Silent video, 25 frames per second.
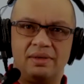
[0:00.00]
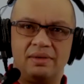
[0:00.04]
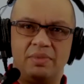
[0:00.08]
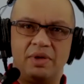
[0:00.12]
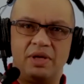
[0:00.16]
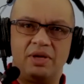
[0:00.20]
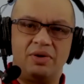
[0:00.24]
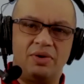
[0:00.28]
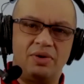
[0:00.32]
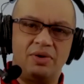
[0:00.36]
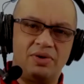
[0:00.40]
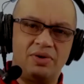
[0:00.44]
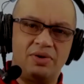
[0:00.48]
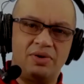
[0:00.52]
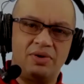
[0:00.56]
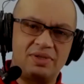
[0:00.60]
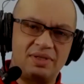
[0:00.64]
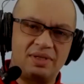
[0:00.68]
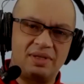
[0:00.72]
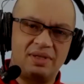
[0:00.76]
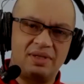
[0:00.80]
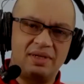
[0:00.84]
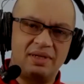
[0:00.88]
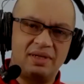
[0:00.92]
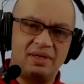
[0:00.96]

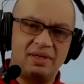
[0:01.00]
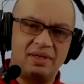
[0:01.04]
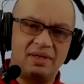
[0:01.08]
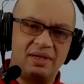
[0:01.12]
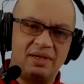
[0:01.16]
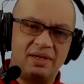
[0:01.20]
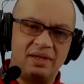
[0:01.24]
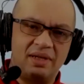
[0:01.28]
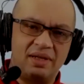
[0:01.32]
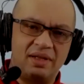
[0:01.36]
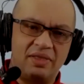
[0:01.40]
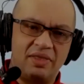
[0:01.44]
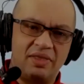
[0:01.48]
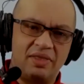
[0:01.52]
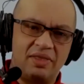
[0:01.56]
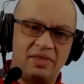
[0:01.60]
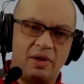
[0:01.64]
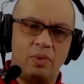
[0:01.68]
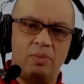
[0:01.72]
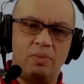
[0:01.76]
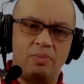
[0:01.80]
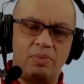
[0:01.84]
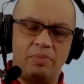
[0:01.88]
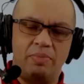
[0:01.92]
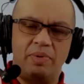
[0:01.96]
because they
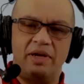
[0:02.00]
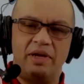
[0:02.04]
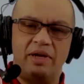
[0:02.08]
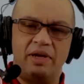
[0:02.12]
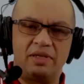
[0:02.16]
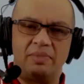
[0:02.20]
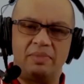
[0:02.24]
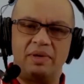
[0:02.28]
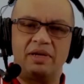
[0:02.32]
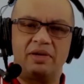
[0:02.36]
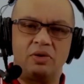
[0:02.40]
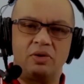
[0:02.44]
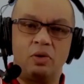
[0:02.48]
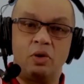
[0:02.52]
weren't prepared to make